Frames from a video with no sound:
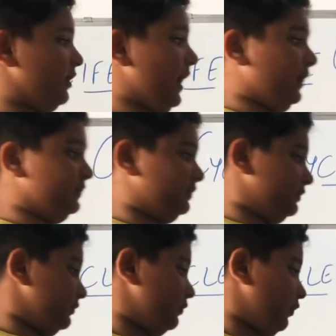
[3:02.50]
has
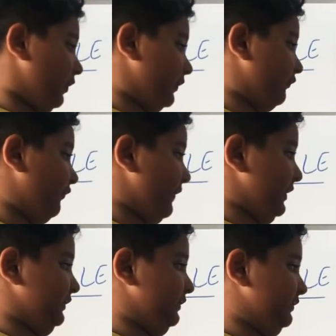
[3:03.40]
growing
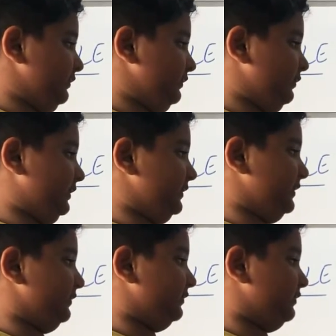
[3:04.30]
fins. You see
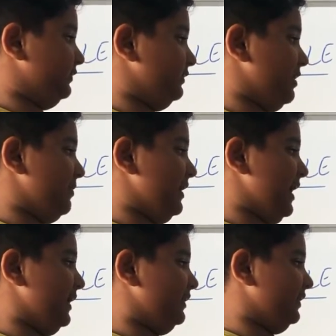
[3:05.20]
this double
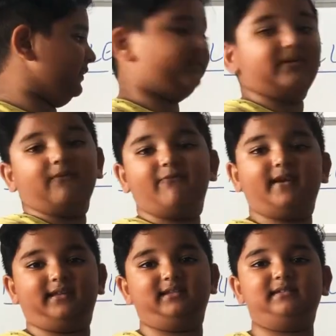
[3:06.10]
lining? It's the
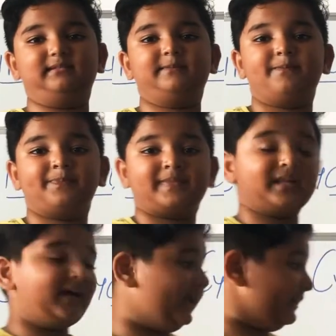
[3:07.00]
fins.
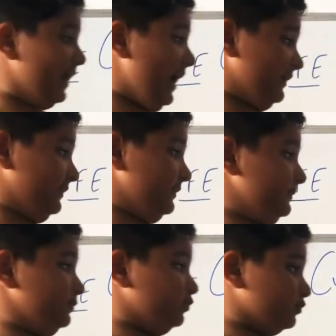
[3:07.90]
And guys,
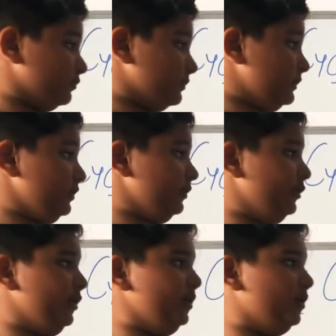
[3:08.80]

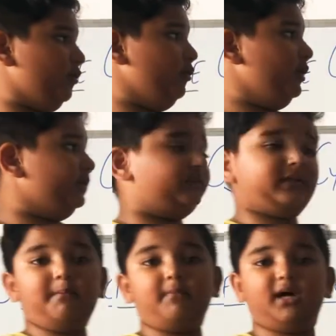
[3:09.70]
do you know, some
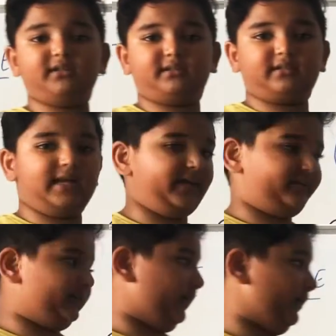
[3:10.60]
months
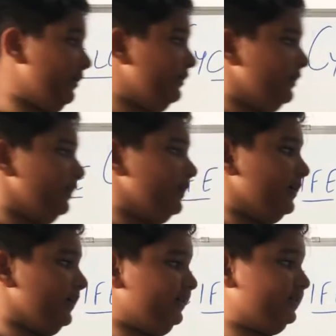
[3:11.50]
later,
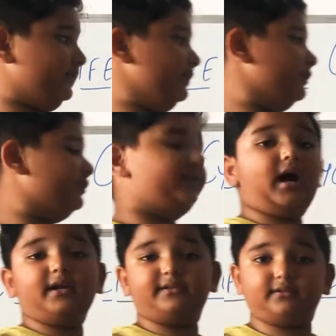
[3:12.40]
its
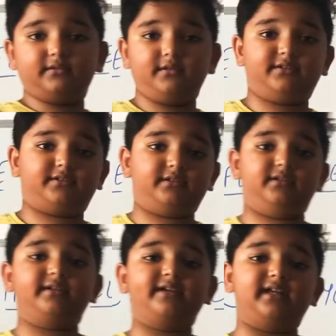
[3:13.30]

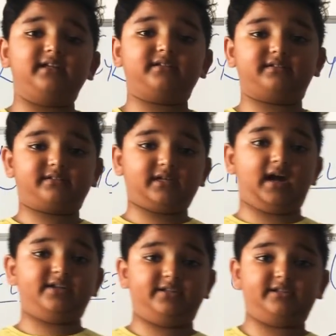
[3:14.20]
gills
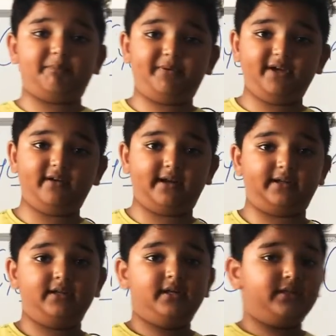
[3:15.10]
start
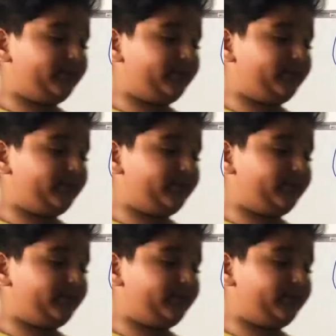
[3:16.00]
disappearing. The